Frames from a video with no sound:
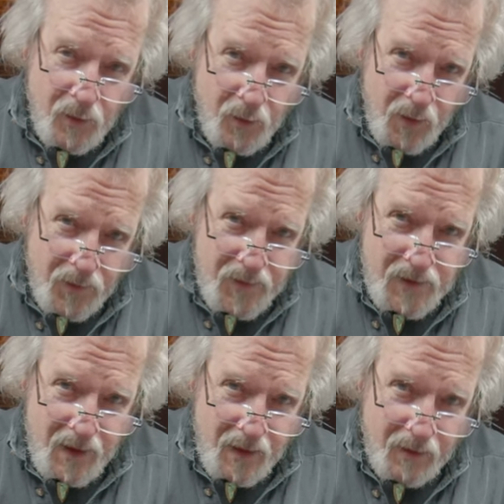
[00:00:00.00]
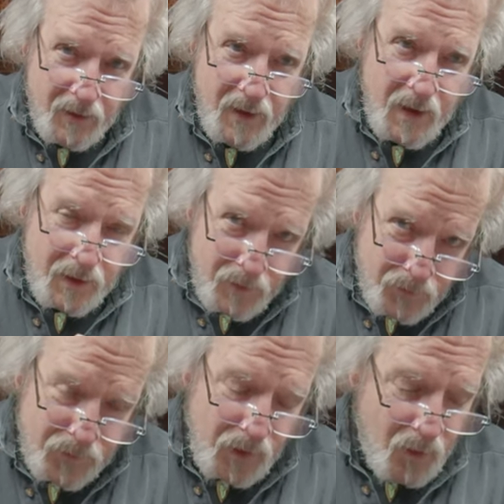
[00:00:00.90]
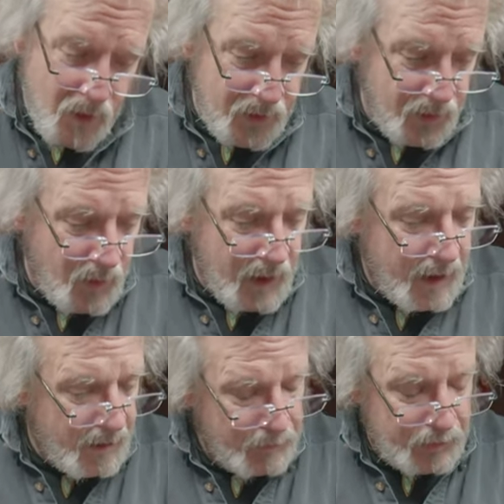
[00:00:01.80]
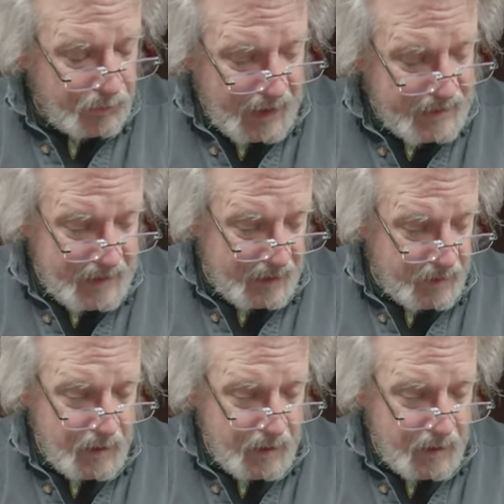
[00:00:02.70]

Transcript: with the solder, and it'll flow onto the wire, and that's it.